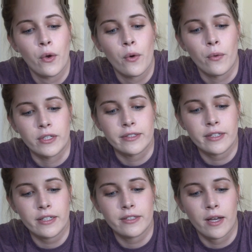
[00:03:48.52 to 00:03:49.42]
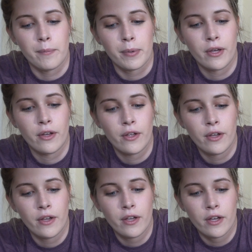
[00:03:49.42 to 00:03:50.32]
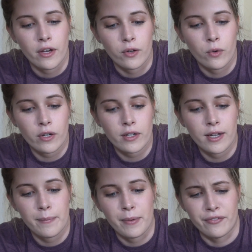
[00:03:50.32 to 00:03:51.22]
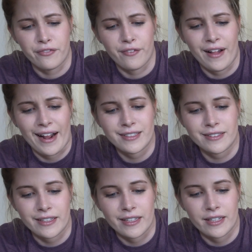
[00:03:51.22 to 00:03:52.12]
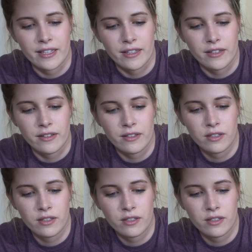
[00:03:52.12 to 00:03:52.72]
I'm just gonna dump a 1/4 cup of flaxseed in.